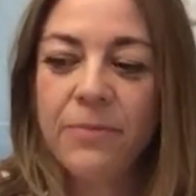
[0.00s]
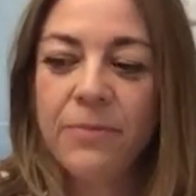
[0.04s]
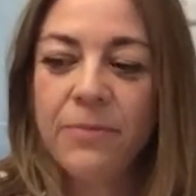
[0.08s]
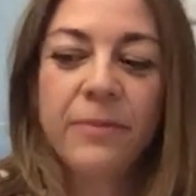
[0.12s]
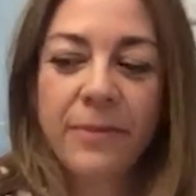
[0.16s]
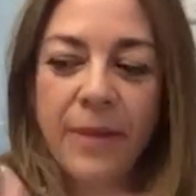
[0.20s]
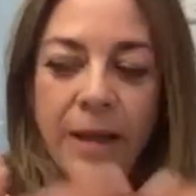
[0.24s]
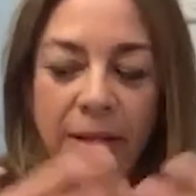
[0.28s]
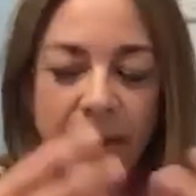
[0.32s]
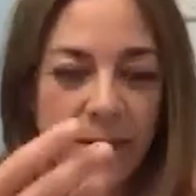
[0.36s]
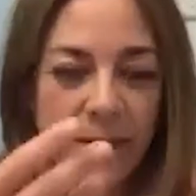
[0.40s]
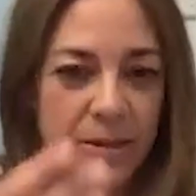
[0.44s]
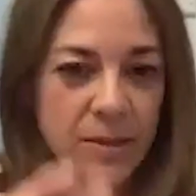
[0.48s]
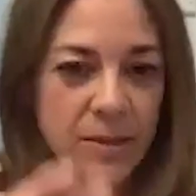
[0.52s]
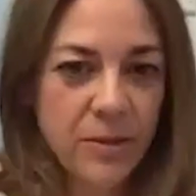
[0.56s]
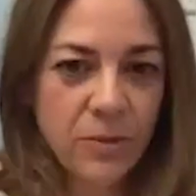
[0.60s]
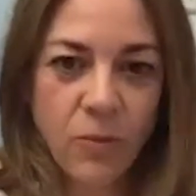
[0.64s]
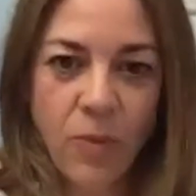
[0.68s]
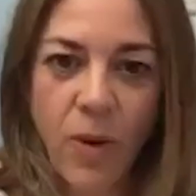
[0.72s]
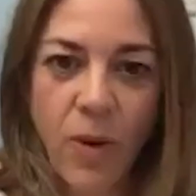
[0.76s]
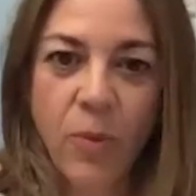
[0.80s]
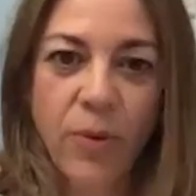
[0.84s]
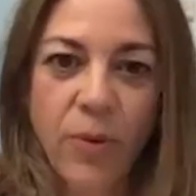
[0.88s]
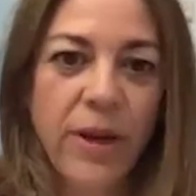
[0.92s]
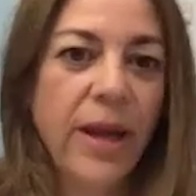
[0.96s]
there is
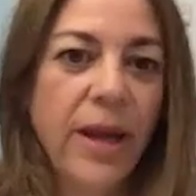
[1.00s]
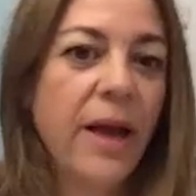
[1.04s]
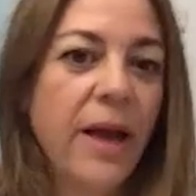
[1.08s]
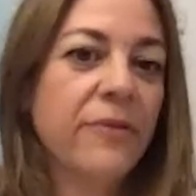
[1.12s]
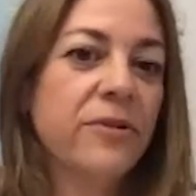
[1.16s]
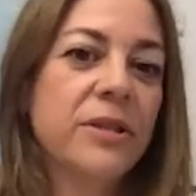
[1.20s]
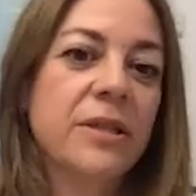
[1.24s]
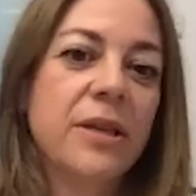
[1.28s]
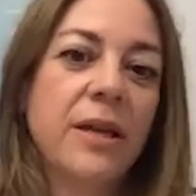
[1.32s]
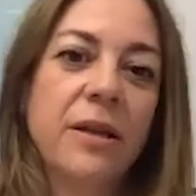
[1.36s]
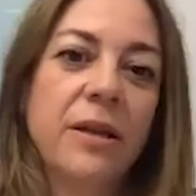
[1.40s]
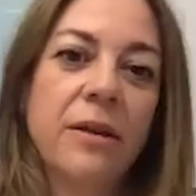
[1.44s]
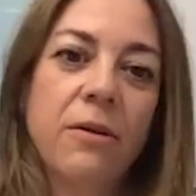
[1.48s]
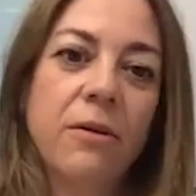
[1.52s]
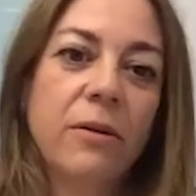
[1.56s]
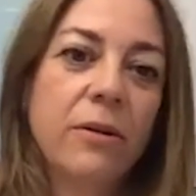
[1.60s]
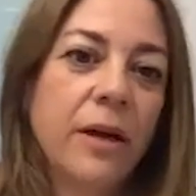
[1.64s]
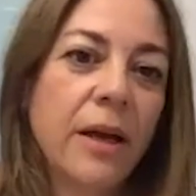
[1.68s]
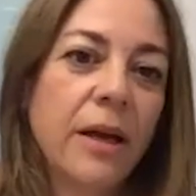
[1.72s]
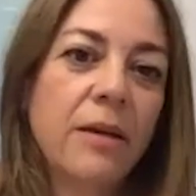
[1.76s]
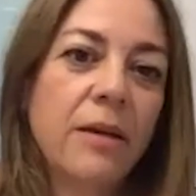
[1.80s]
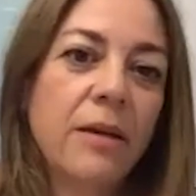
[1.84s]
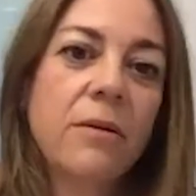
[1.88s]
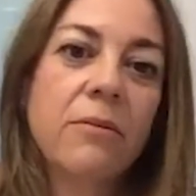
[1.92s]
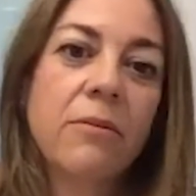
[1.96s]
what we have said,
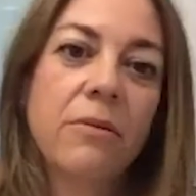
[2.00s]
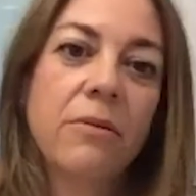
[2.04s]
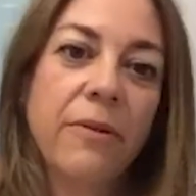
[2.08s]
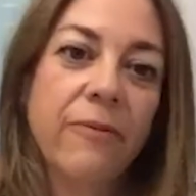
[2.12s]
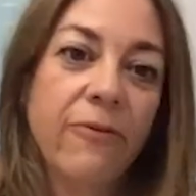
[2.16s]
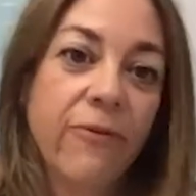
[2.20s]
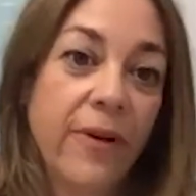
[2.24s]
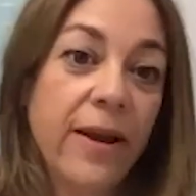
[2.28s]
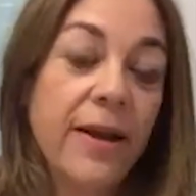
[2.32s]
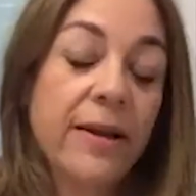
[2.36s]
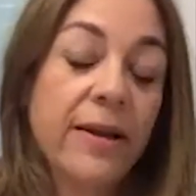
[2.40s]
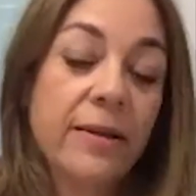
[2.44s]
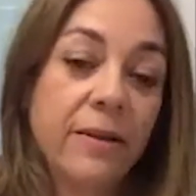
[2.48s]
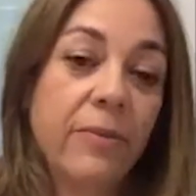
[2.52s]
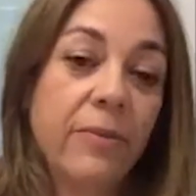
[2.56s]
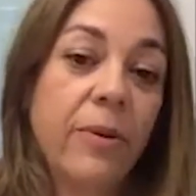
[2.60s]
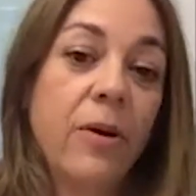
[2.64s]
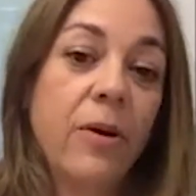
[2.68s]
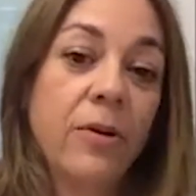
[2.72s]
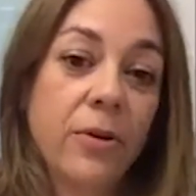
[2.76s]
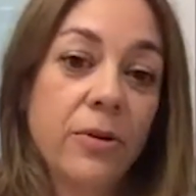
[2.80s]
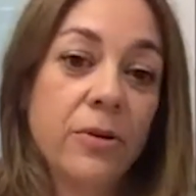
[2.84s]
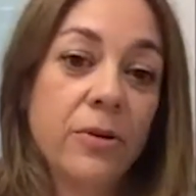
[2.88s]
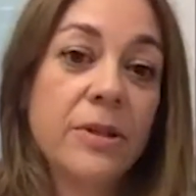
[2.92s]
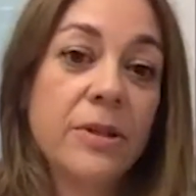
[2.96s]
okay, reflect
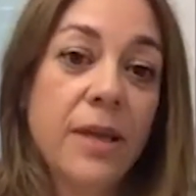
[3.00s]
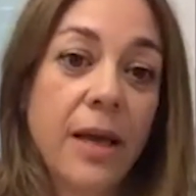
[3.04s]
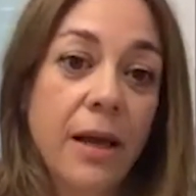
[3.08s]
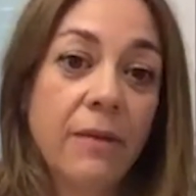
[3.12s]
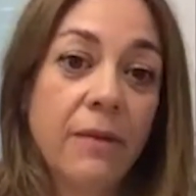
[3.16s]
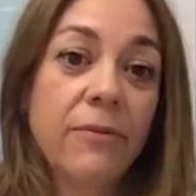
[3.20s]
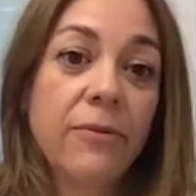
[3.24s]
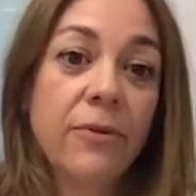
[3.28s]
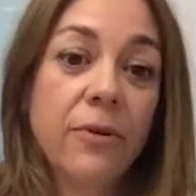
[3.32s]
about yourself,